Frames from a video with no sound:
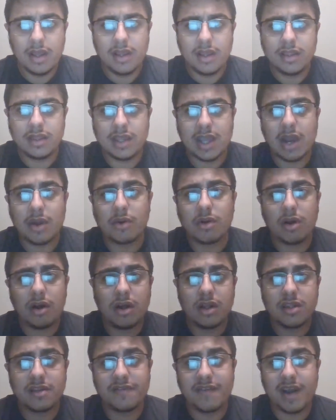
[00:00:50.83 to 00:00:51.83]
The
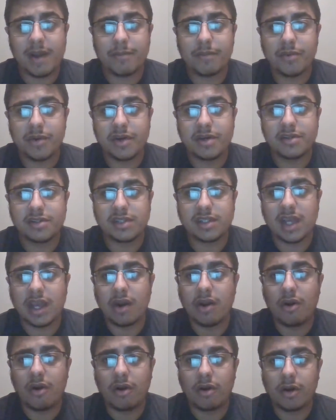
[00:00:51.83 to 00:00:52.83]
alcohol evaporators
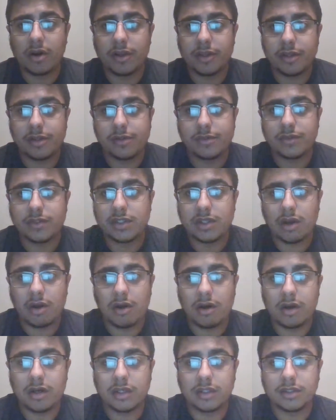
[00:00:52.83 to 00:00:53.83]
that are used
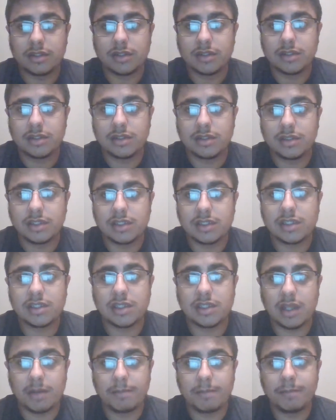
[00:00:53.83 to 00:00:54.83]
on
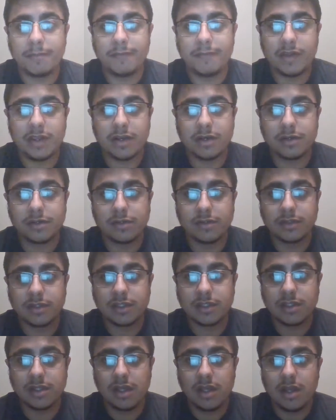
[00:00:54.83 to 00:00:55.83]
some
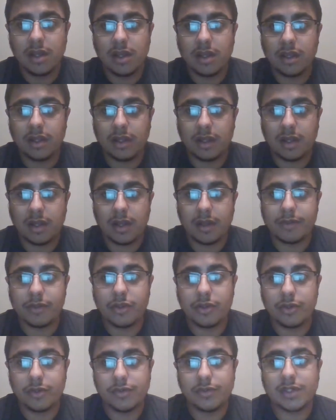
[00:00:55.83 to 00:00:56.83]
vehicles
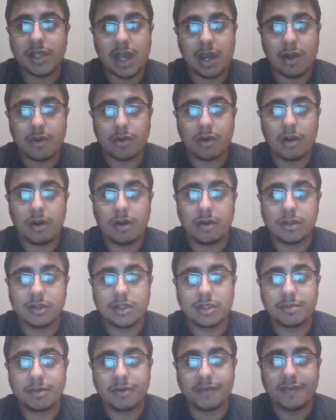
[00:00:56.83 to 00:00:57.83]
use alcohol
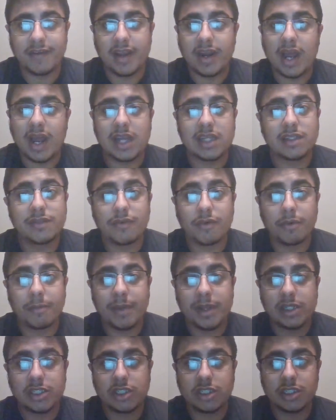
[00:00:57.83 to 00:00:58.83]
to prevent ice
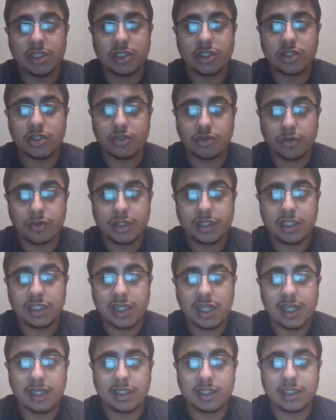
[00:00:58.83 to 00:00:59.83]
formation in the storage
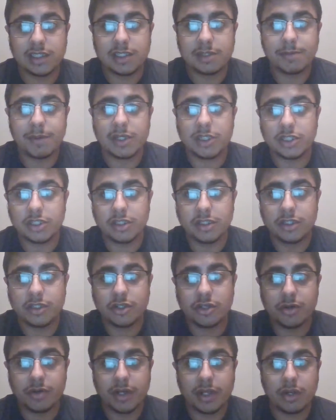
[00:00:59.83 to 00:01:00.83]
tanks, especially
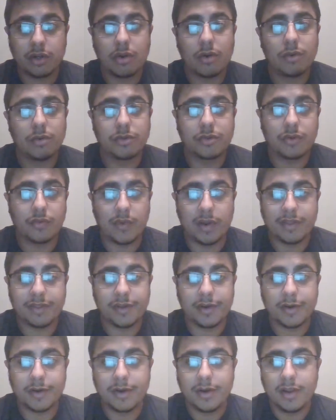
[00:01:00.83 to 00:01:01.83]
during colder
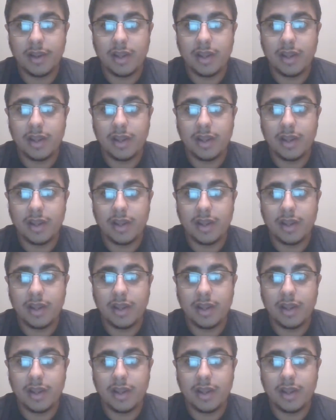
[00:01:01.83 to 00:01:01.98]
weather.